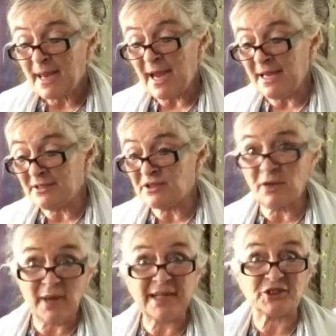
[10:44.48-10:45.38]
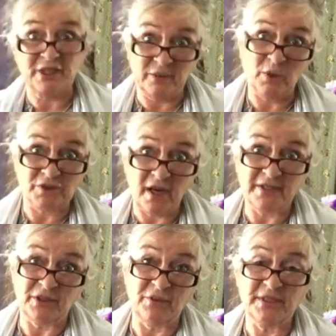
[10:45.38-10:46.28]
And so actually what
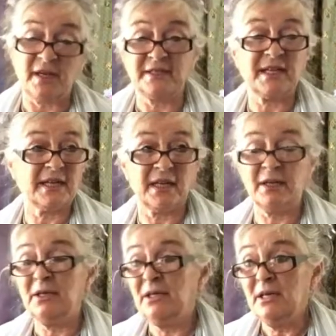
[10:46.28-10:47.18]
I do is I take a